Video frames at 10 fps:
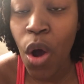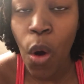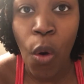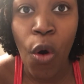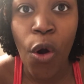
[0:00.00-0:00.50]

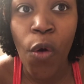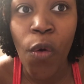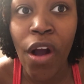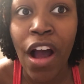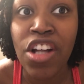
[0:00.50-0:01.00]
or
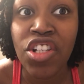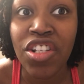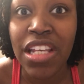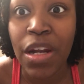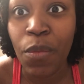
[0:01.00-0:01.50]
we're
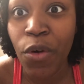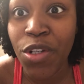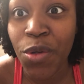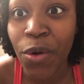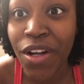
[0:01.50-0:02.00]
conscious and are more
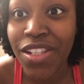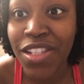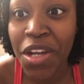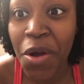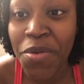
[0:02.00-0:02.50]
towards,
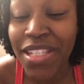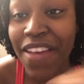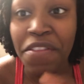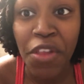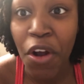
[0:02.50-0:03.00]
you know,
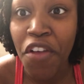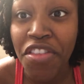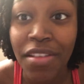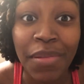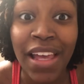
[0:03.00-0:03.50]
saving the earth
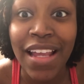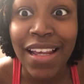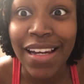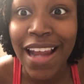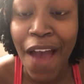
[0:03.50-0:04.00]
and the
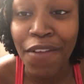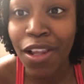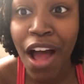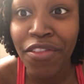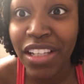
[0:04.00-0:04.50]
planet and having
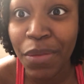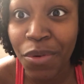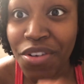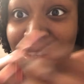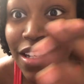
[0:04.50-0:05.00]
cloth
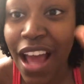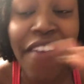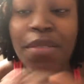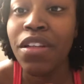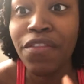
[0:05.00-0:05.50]
diapers and
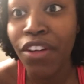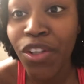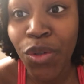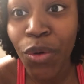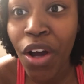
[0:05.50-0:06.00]
have something for
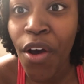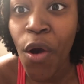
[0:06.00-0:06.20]
you.